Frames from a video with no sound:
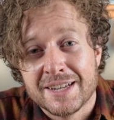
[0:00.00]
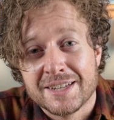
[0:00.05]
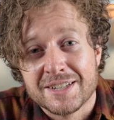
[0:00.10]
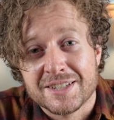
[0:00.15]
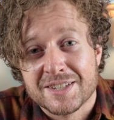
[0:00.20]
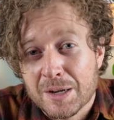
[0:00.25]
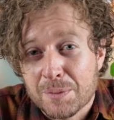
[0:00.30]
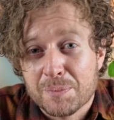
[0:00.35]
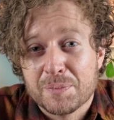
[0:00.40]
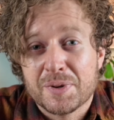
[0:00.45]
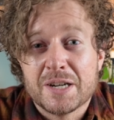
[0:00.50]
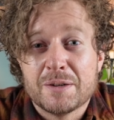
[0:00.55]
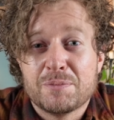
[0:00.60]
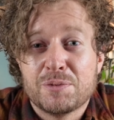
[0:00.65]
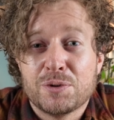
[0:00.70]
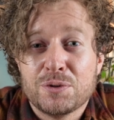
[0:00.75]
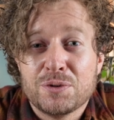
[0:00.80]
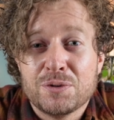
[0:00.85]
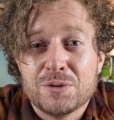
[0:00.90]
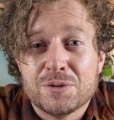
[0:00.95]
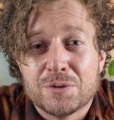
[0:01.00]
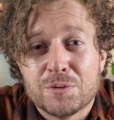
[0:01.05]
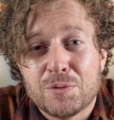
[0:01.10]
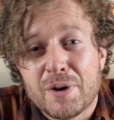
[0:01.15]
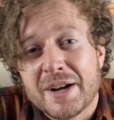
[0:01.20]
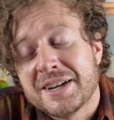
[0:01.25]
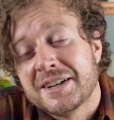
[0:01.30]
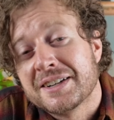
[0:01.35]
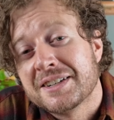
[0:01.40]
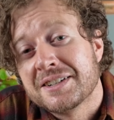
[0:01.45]
Some people
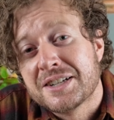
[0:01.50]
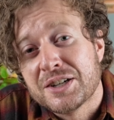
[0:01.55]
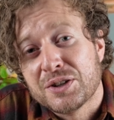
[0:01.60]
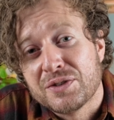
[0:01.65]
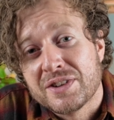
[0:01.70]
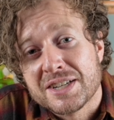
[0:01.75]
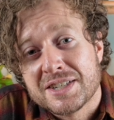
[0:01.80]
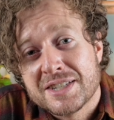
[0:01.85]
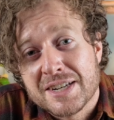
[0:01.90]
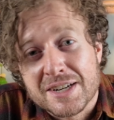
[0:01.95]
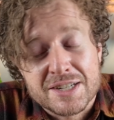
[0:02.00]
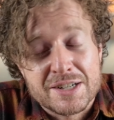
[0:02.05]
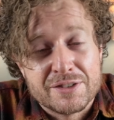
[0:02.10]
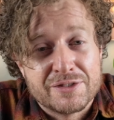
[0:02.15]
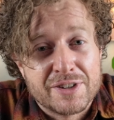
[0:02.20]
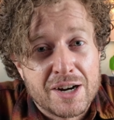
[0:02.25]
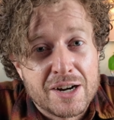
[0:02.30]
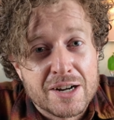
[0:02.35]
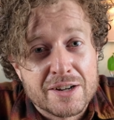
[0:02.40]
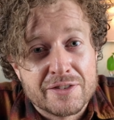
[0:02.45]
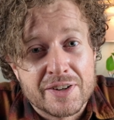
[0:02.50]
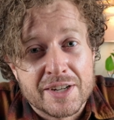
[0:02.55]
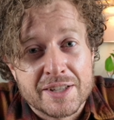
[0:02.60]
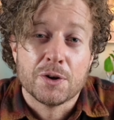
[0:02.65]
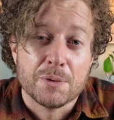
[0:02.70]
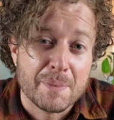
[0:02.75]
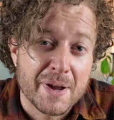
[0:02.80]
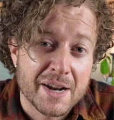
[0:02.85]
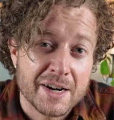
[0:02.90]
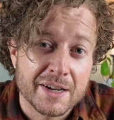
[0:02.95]
wait until they're 65.
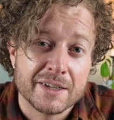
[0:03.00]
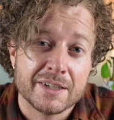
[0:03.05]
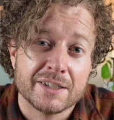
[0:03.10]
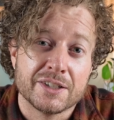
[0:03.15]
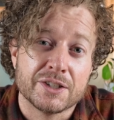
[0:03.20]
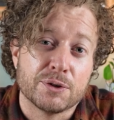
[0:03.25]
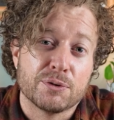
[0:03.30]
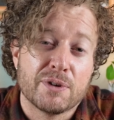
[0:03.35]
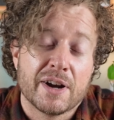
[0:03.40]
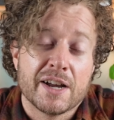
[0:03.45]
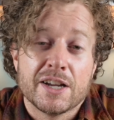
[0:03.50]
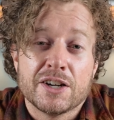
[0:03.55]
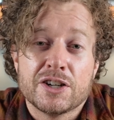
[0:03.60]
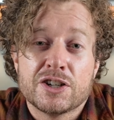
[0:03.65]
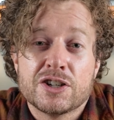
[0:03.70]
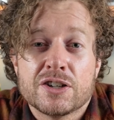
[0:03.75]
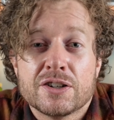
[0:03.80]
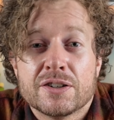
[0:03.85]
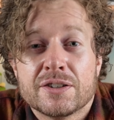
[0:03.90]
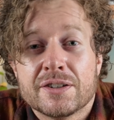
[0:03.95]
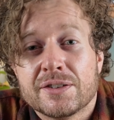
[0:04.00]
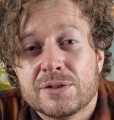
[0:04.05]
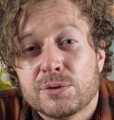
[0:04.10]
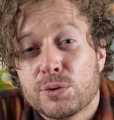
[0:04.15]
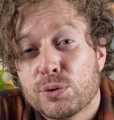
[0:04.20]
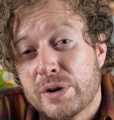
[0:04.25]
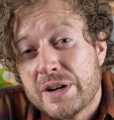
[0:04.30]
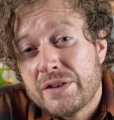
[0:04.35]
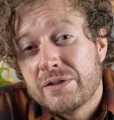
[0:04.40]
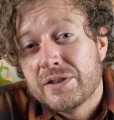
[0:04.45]
No matter your age,
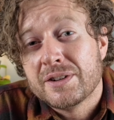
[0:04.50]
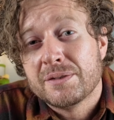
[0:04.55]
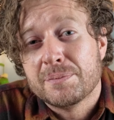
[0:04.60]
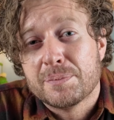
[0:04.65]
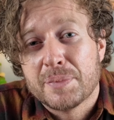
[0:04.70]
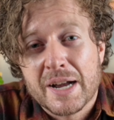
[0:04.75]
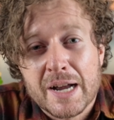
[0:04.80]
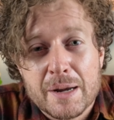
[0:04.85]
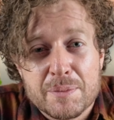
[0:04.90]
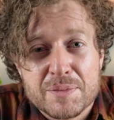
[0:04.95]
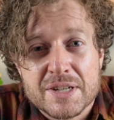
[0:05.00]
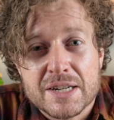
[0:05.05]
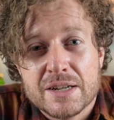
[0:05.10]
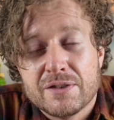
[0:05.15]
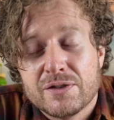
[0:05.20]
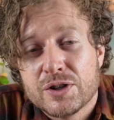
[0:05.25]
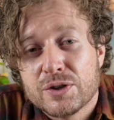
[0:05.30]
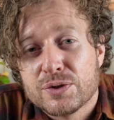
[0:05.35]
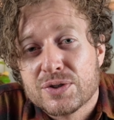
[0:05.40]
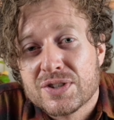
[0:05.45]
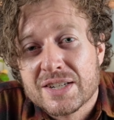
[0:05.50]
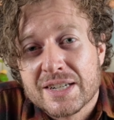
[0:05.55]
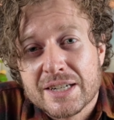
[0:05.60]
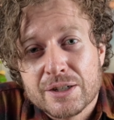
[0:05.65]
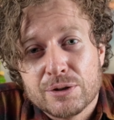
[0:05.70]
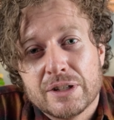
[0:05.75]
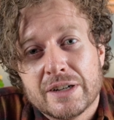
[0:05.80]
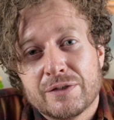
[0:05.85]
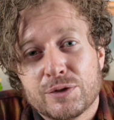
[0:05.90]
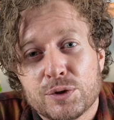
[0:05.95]
or even perhaps even your
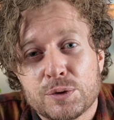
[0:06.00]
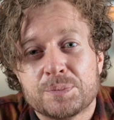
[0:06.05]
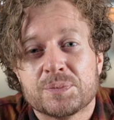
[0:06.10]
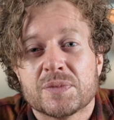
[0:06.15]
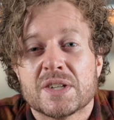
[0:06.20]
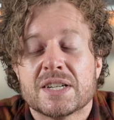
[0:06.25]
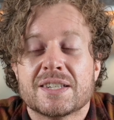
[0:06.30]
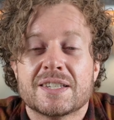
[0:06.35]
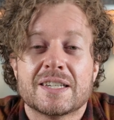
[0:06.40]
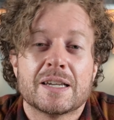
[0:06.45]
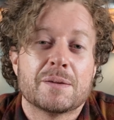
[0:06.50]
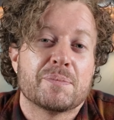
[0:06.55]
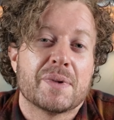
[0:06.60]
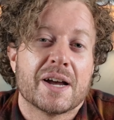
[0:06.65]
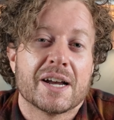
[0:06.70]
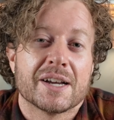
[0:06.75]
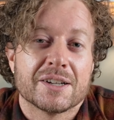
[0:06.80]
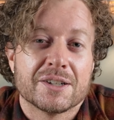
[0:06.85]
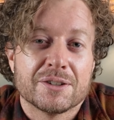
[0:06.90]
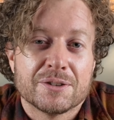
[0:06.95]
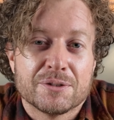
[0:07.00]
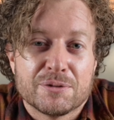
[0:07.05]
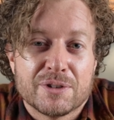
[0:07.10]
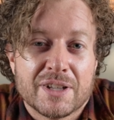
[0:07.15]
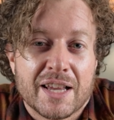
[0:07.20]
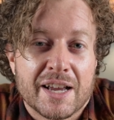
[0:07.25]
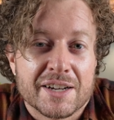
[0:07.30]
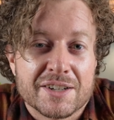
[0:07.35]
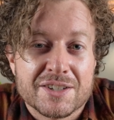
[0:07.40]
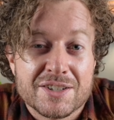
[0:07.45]
skill level, sit back,
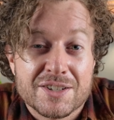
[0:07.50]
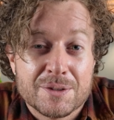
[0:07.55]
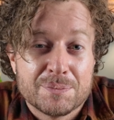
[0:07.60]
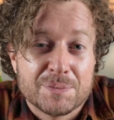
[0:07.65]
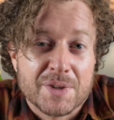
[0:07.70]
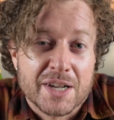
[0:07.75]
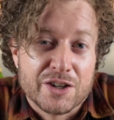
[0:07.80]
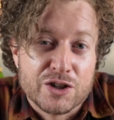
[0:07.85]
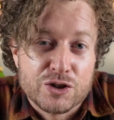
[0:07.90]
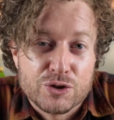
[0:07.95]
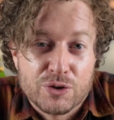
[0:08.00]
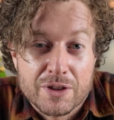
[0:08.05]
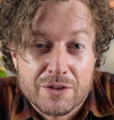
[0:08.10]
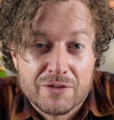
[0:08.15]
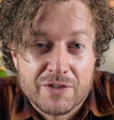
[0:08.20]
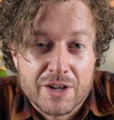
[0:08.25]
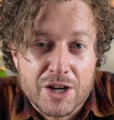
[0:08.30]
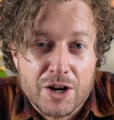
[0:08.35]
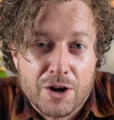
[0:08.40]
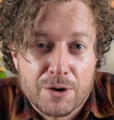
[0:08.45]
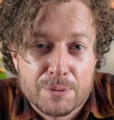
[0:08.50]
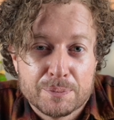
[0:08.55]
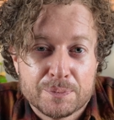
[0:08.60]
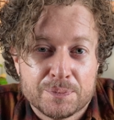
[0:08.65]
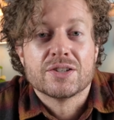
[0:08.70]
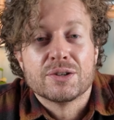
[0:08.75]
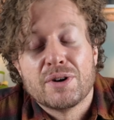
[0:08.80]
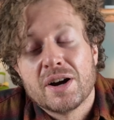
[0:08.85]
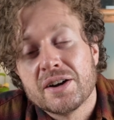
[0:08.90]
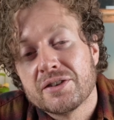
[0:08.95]
relax, and enjoy the video.
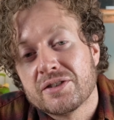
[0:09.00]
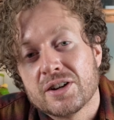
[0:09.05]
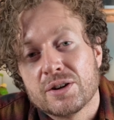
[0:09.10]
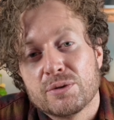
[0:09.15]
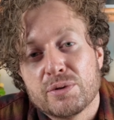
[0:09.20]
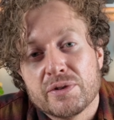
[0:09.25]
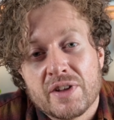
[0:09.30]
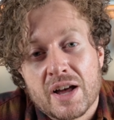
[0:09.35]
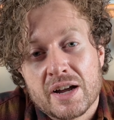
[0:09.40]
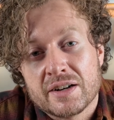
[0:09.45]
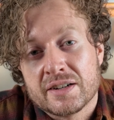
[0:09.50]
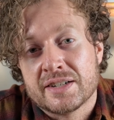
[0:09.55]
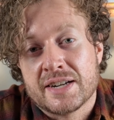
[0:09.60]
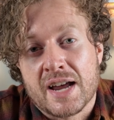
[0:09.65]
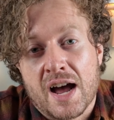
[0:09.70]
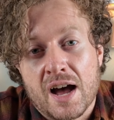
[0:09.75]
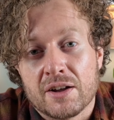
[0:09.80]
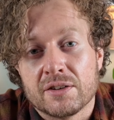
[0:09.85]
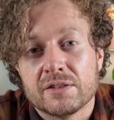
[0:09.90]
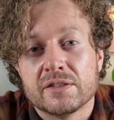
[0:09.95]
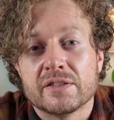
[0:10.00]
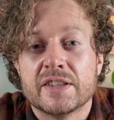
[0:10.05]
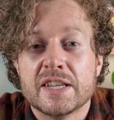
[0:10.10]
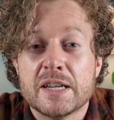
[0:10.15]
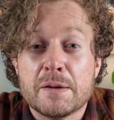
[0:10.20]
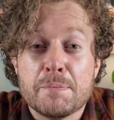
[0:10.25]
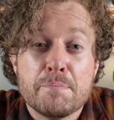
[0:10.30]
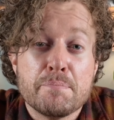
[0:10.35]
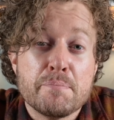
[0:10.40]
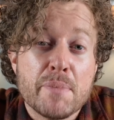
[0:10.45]
So I think without a doubt,
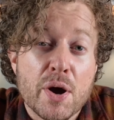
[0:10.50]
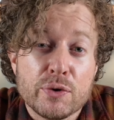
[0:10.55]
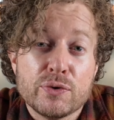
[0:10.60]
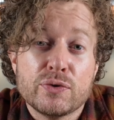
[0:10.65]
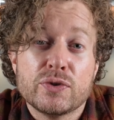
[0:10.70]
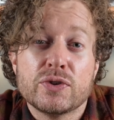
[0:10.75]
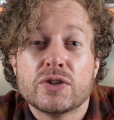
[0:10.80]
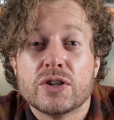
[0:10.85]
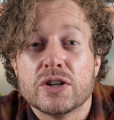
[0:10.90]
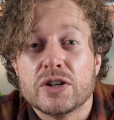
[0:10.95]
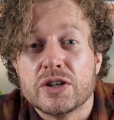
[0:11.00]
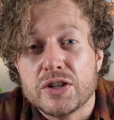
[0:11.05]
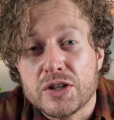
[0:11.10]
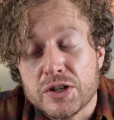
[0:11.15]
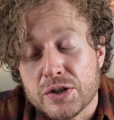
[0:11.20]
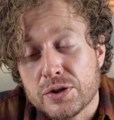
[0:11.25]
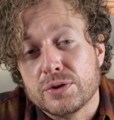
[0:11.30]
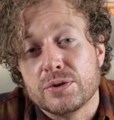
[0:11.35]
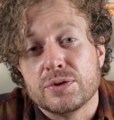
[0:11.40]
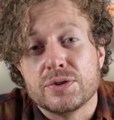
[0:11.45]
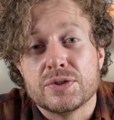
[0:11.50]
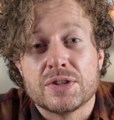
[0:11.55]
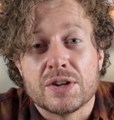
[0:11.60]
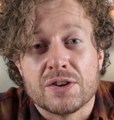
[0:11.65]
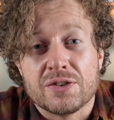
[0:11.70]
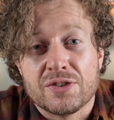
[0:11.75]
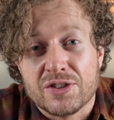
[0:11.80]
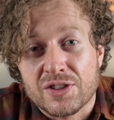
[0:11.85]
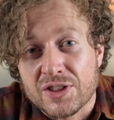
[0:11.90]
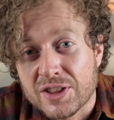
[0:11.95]
the most used
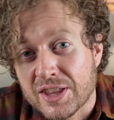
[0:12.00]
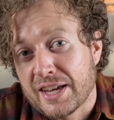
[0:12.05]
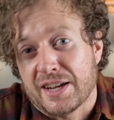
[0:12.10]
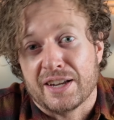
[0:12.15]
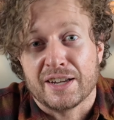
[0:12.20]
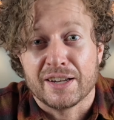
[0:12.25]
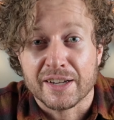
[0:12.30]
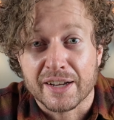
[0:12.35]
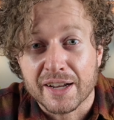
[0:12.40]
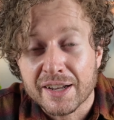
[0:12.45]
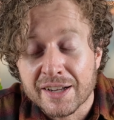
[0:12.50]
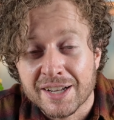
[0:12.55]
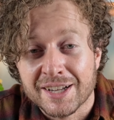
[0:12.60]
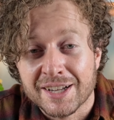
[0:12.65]
thing